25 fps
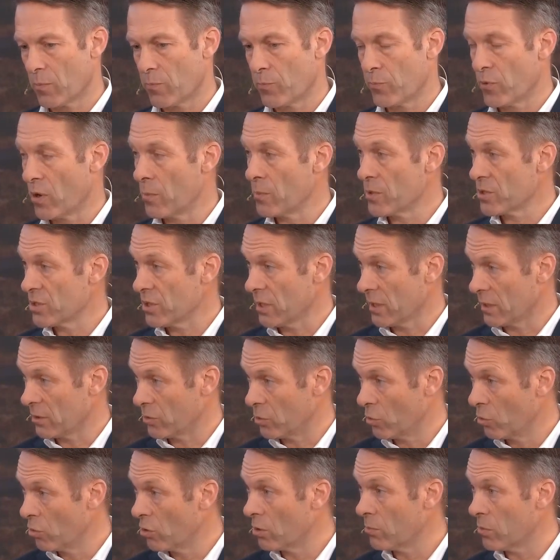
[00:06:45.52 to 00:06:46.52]
promising
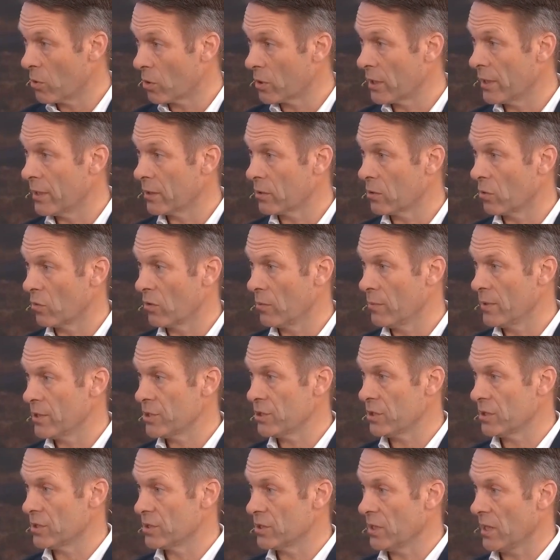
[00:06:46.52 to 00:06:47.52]
durable clinical
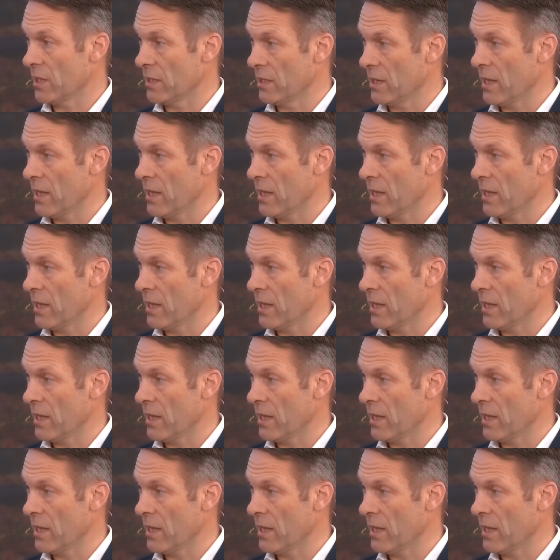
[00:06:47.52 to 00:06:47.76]
remissions in